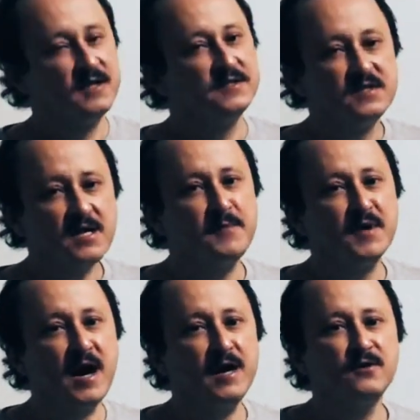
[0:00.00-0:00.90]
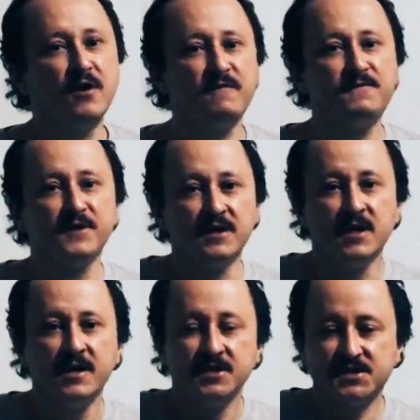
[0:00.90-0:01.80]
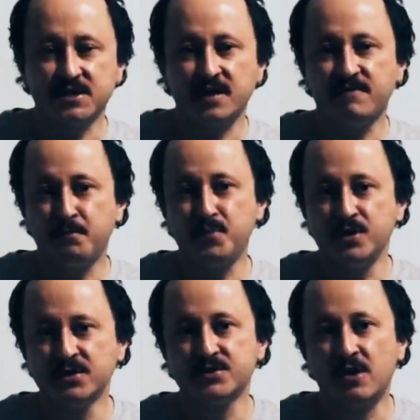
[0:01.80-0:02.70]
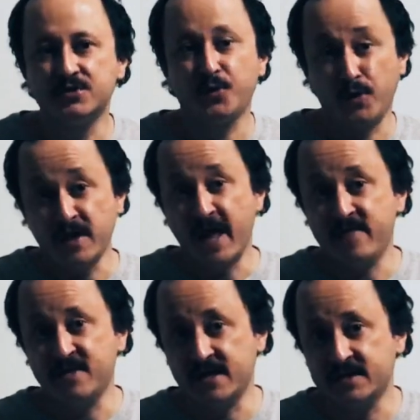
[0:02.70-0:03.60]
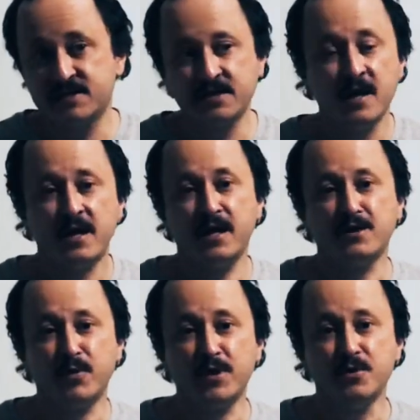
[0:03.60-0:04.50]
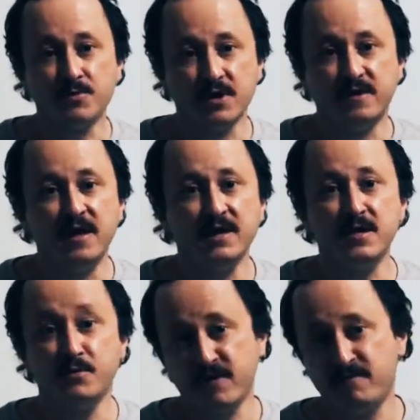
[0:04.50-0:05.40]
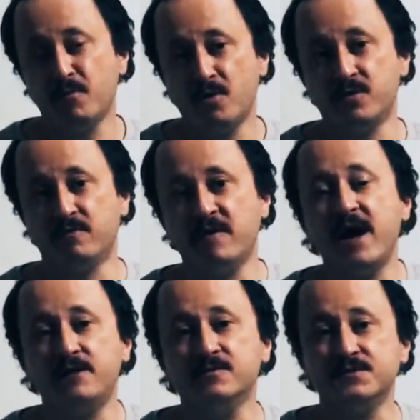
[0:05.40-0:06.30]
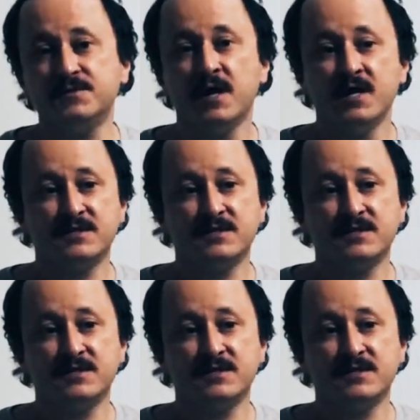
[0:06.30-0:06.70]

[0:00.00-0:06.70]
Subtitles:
The same kind of stuff appears also in ethics, and when you are dealing with moral values.